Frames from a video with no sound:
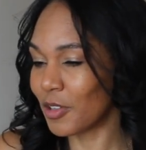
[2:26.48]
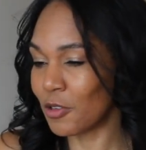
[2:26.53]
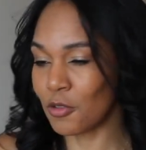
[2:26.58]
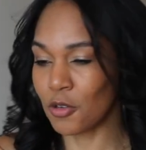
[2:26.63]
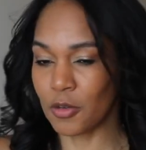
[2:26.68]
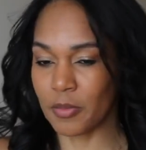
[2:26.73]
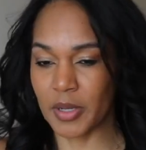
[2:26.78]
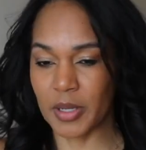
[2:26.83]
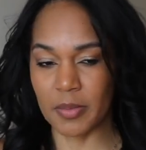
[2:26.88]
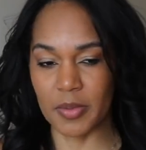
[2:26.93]

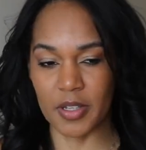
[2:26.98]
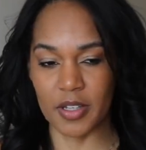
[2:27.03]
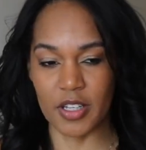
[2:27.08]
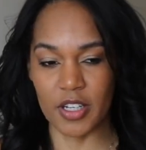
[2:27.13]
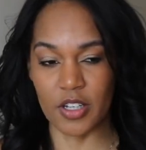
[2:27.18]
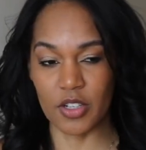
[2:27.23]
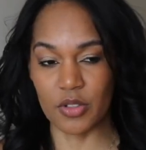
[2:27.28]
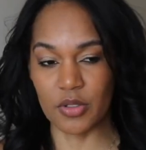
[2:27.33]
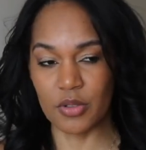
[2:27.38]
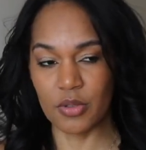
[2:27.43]
or maybe
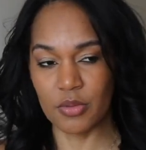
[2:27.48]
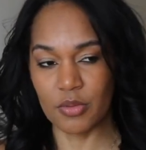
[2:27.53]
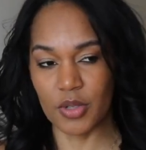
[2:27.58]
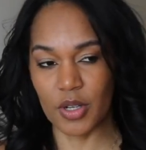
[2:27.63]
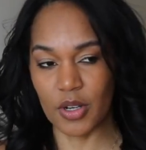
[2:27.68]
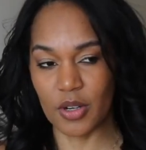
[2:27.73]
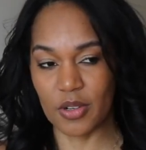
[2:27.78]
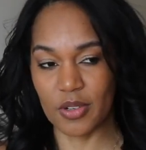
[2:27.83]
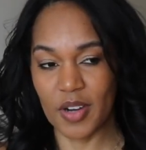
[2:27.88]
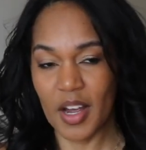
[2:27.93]
they do
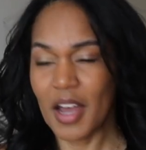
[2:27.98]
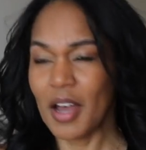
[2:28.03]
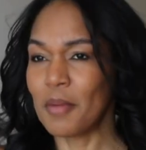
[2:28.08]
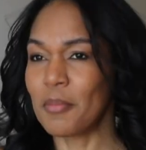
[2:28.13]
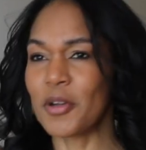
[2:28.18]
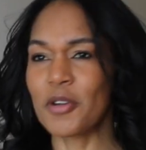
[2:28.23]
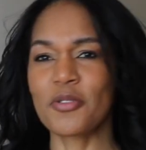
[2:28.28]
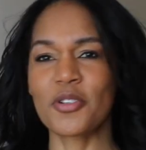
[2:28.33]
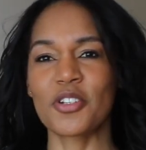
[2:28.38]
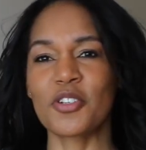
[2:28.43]
know,
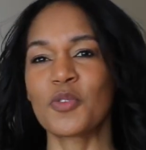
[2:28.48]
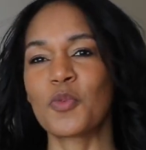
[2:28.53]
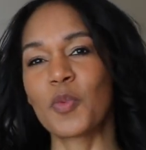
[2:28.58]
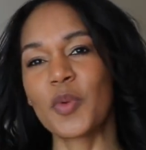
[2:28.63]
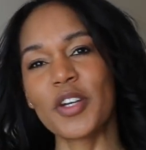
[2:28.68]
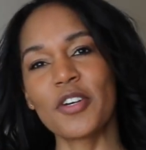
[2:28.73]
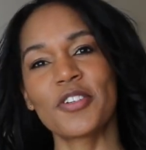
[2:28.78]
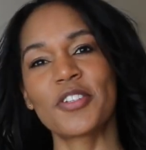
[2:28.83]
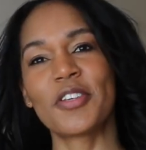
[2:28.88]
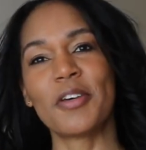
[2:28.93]
but it was just
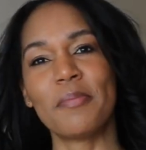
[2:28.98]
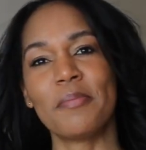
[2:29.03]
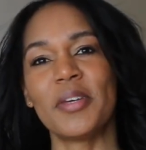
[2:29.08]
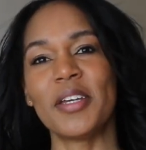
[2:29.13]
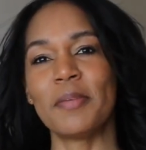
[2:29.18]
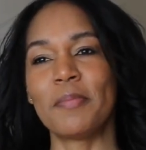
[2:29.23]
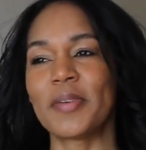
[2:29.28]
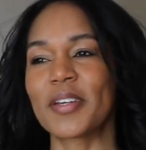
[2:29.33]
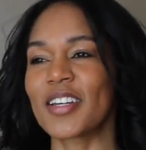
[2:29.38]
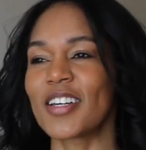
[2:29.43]
weird to
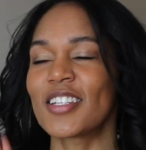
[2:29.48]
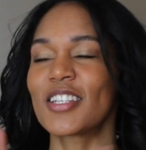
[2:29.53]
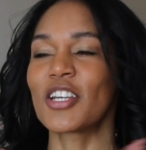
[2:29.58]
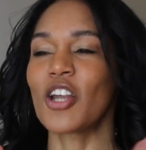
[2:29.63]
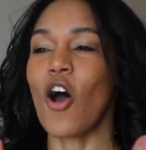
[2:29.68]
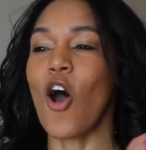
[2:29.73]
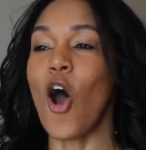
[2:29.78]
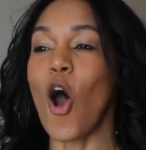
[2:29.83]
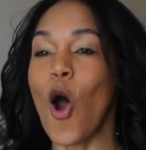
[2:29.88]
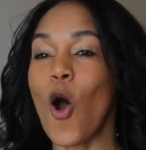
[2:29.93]
me because
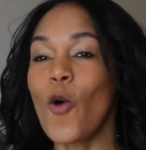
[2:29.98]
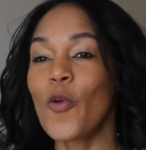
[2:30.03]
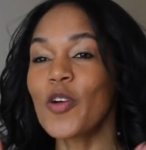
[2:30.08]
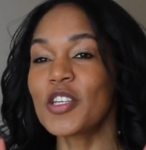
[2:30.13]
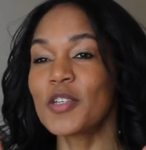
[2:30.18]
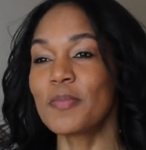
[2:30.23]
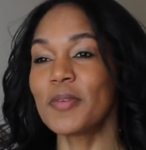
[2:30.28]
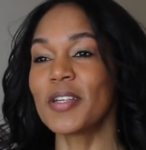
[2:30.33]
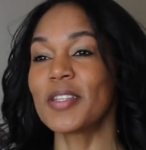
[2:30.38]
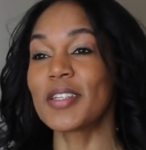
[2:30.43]
it'd
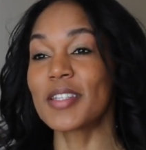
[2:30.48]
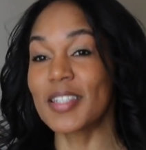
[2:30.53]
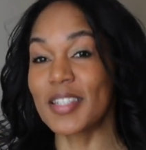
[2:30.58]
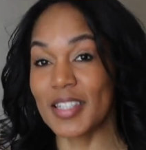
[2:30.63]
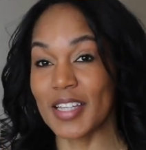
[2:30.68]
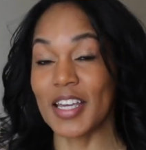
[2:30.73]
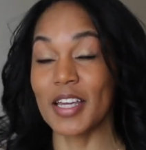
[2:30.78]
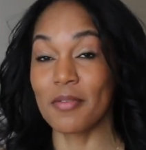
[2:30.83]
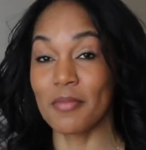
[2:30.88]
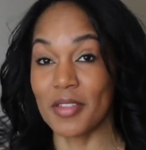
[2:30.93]
always be the
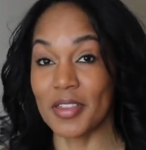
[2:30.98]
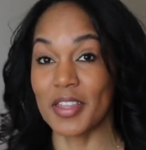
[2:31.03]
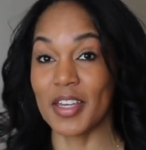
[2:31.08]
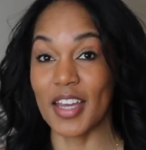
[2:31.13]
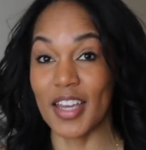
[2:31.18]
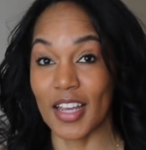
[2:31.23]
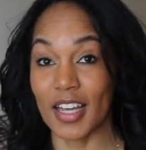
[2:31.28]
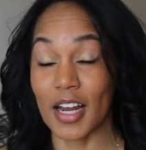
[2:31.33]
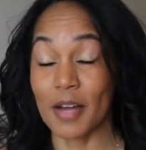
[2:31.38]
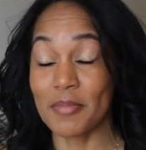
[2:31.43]
same
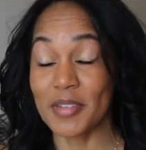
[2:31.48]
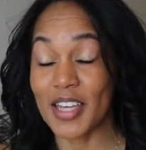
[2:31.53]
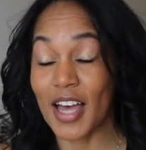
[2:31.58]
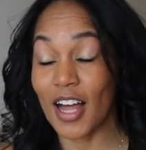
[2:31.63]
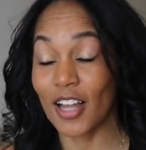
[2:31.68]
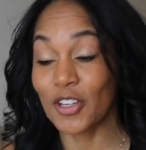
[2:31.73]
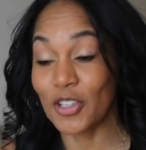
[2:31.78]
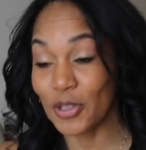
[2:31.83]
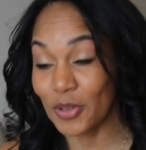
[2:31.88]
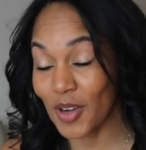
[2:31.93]
thing. And I'm
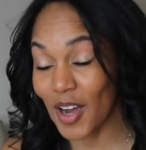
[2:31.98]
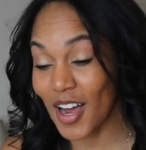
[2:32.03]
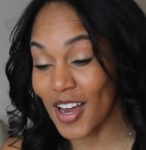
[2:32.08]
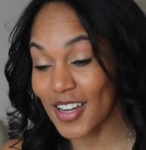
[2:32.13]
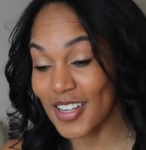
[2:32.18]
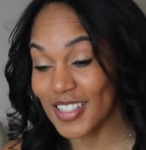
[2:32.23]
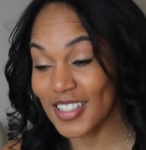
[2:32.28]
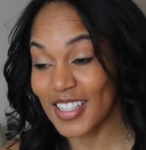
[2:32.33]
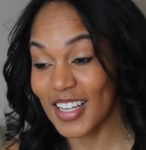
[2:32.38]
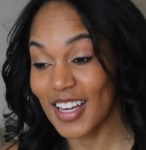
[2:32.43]
telling you
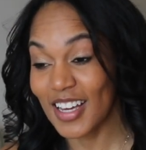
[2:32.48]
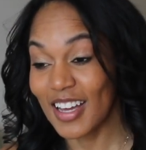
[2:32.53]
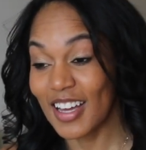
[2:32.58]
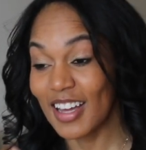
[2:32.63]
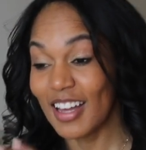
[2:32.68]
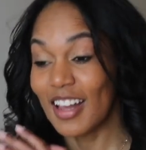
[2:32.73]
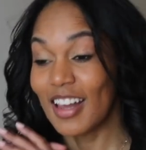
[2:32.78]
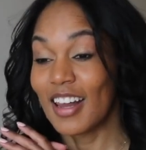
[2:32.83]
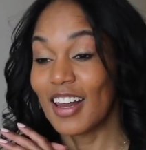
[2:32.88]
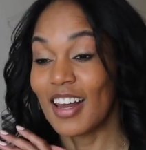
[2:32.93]
guys,
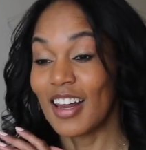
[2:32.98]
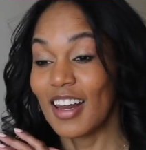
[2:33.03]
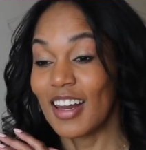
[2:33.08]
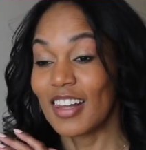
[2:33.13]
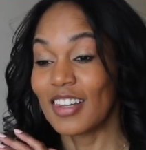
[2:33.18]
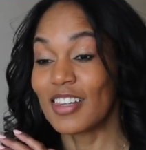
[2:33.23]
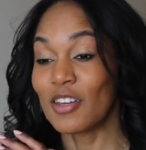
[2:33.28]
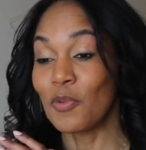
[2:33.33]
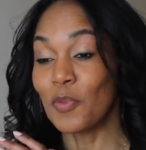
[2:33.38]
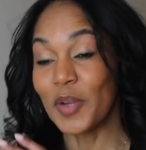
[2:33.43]

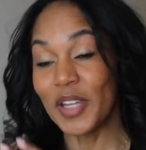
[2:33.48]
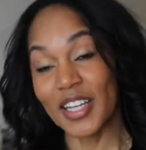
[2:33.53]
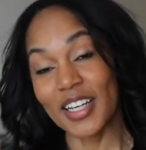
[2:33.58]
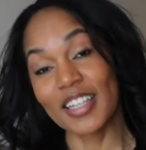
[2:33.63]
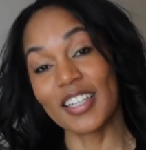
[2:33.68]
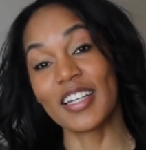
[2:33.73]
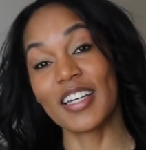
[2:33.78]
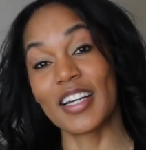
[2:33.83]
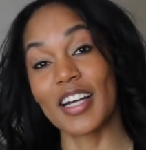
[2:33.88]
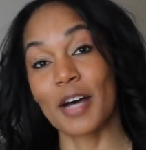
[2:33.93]
the
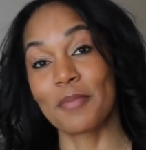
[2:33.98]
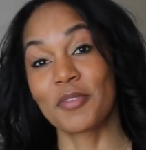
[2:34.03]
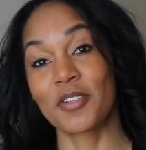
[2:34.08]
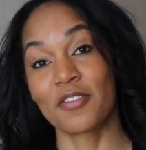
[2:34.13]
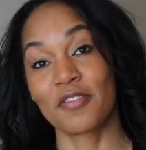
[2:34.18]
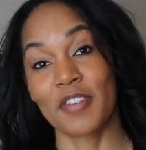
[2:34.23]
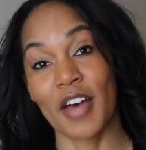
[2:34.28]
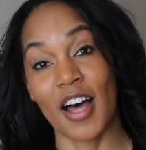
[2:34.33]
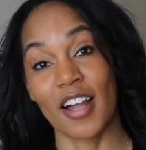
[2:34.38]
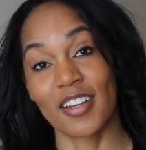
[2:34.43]
week leading up
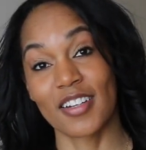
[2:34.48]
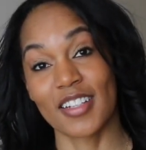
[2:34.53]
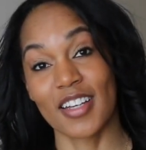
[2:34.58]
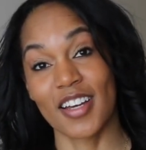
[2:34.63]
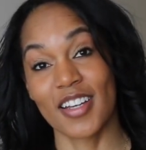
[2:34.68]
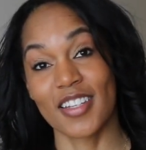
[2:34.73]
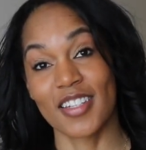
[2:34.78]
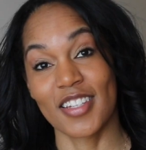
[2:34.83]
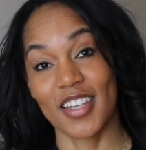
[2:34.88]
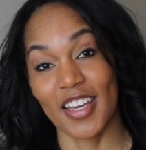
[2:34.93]
to
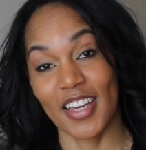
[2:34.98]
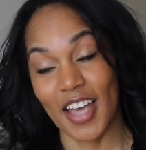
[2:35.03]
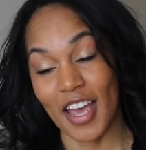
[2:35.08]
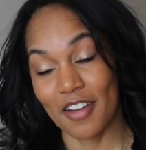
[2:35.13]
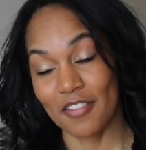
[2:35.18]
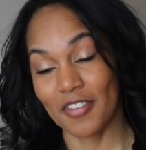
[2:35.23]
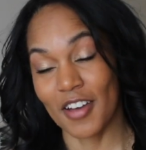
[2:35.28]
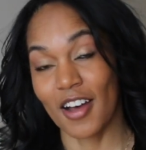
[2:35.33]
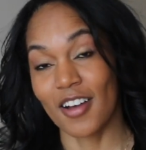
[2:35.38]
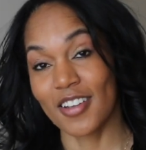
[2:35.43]
Valentine's Day
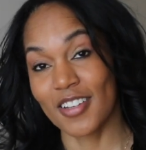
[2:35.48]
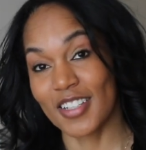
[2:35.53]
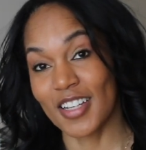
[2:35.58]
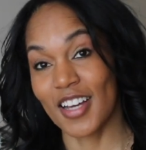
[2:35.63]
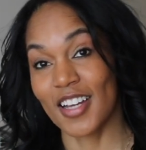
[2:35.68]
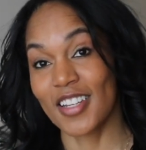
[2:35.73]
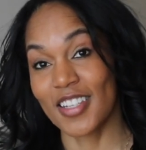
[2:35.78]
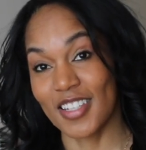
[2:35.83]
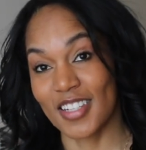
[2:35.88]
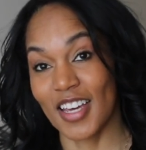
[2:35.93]
and
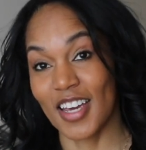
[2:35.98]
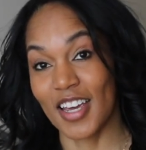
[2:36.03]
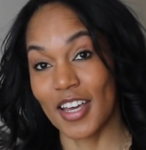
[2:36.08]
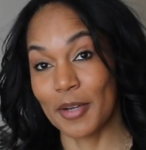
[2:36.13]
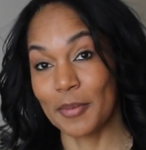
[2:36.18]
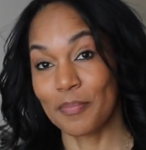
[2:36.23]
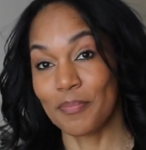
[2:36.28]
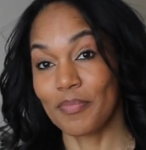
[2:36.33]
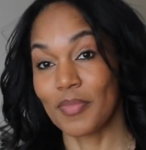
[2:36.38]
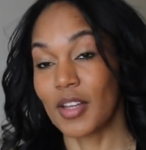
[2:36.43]
Valentine's
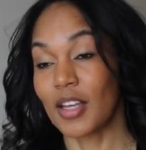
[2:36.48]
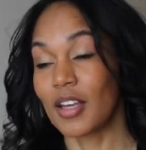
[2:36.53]
Day,